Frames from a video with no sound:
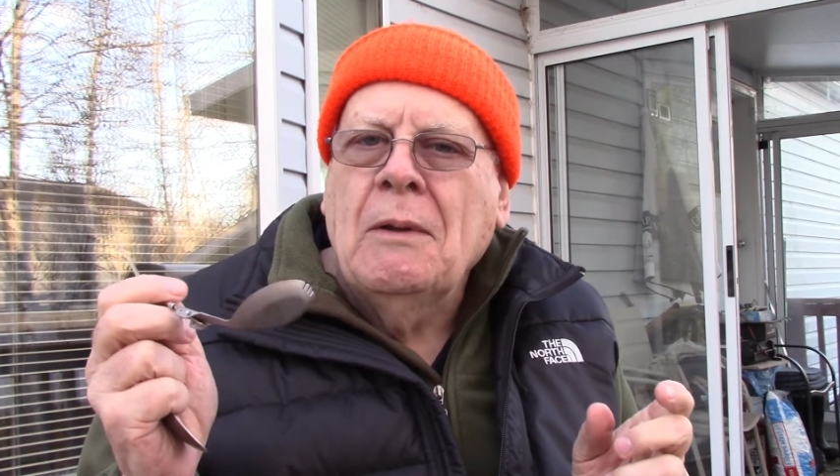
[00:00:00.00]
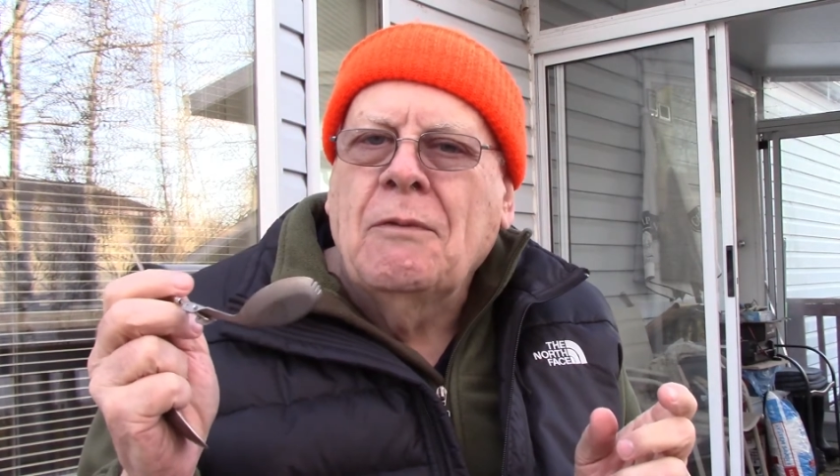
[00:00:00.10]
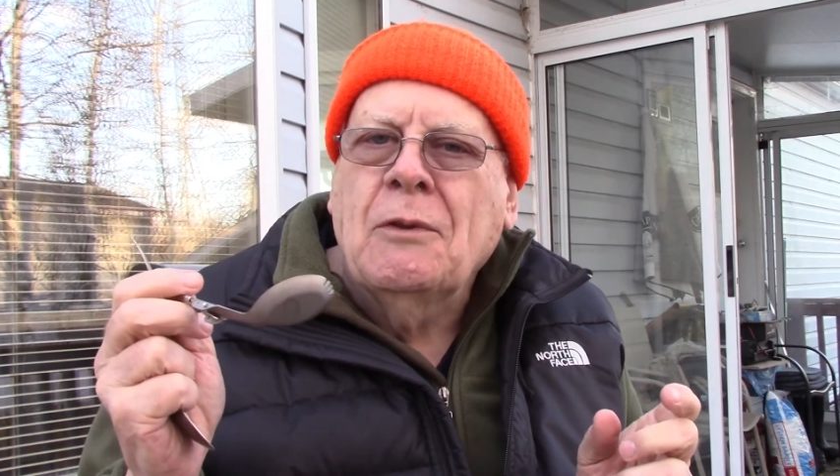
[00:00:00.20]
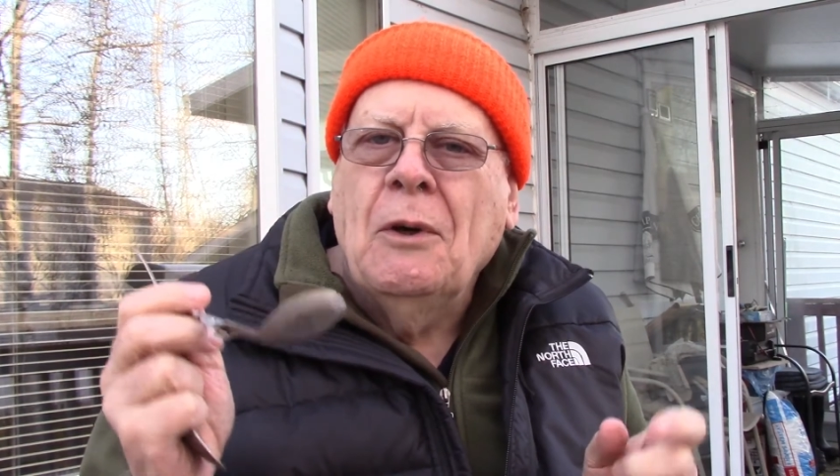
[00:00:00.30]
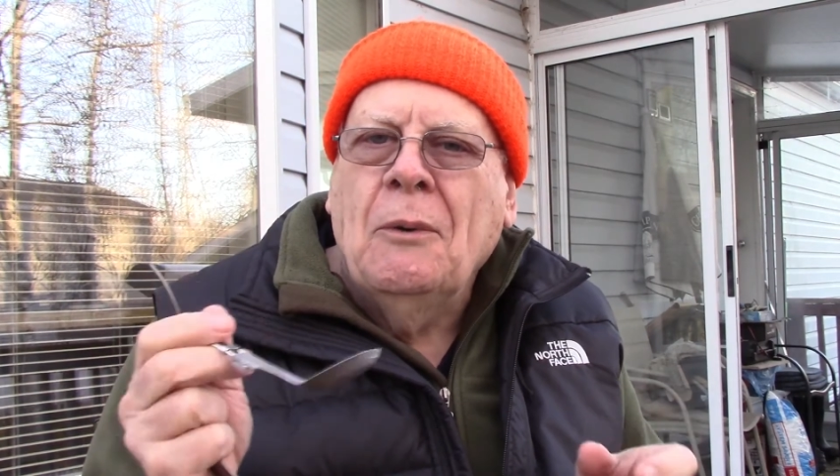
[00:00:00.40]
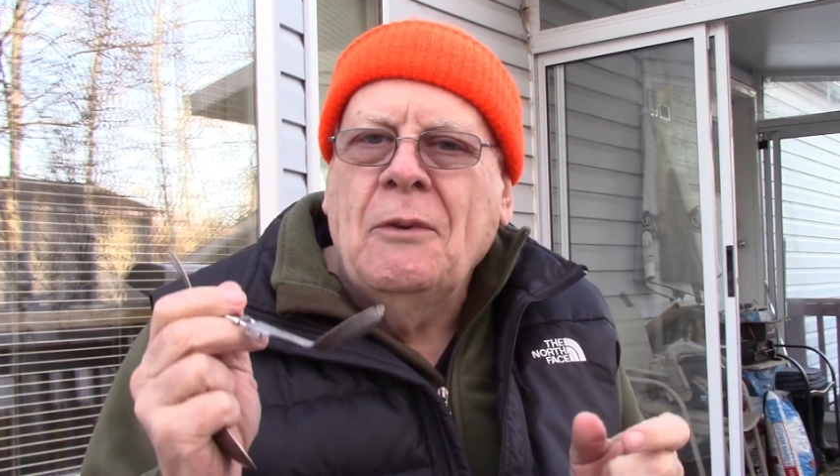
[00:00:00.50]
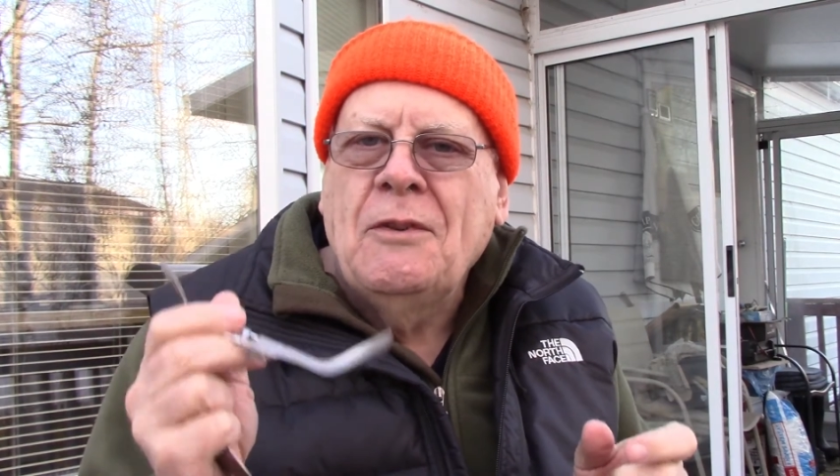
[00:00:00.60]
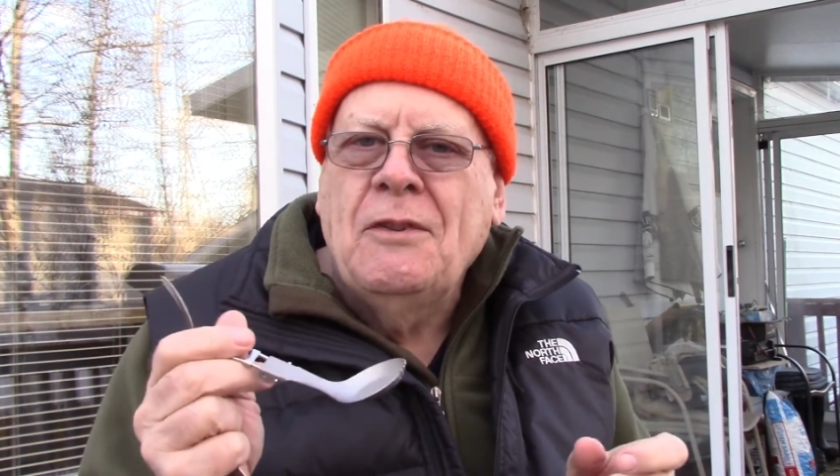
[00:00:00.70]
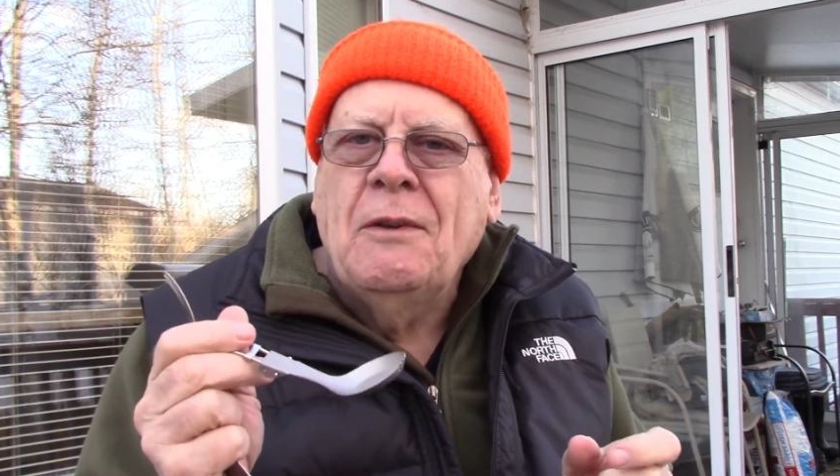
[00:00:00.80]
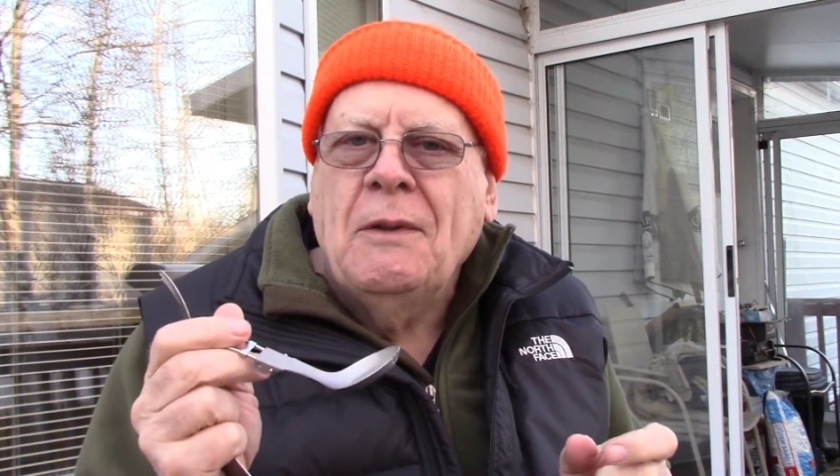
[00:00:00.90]
of cold
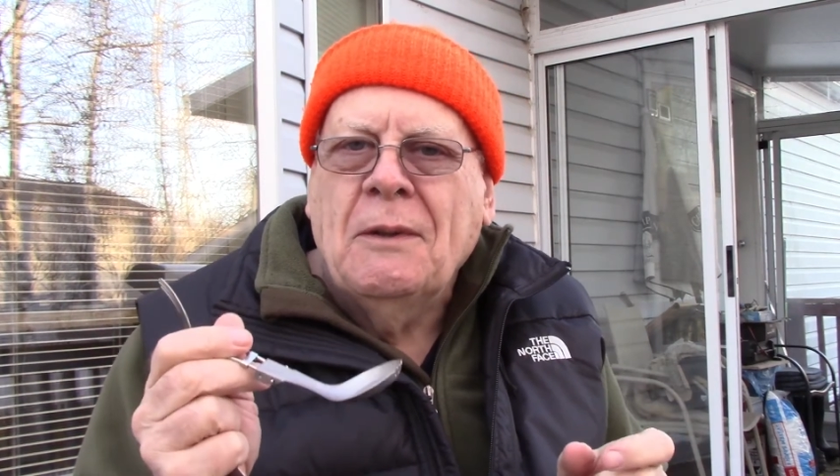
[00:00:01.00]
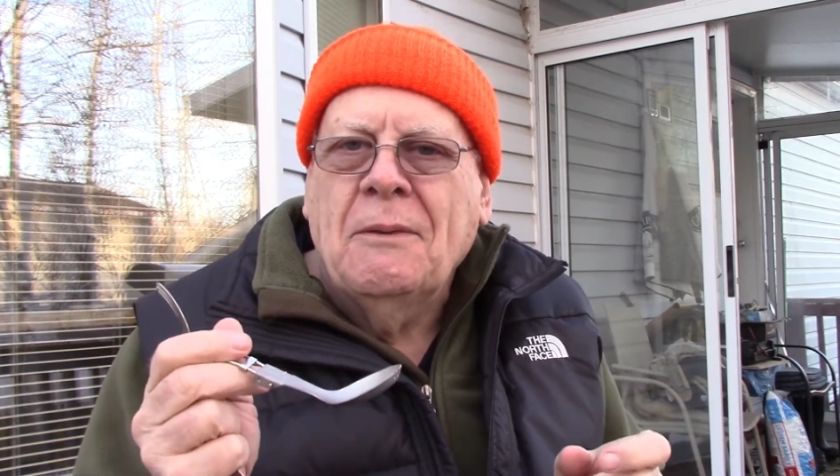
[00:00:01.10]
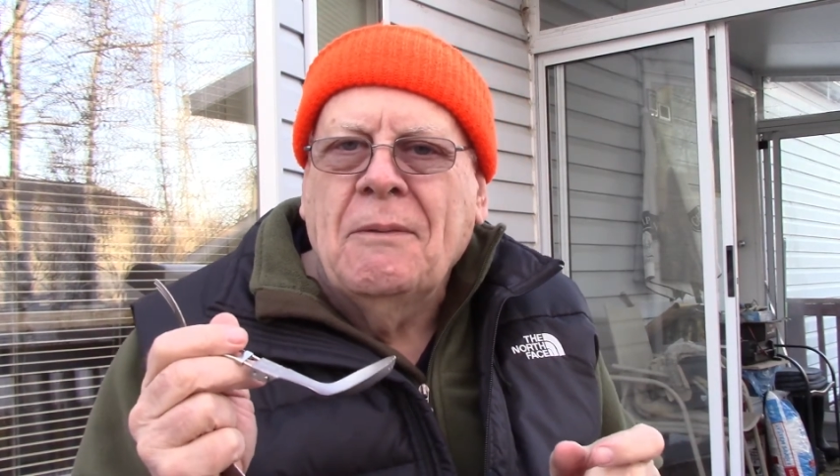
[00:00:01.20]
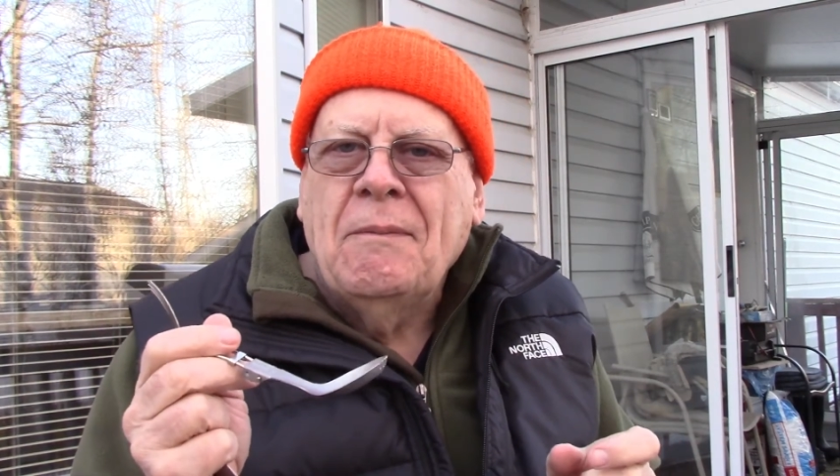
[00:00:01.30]
cereal.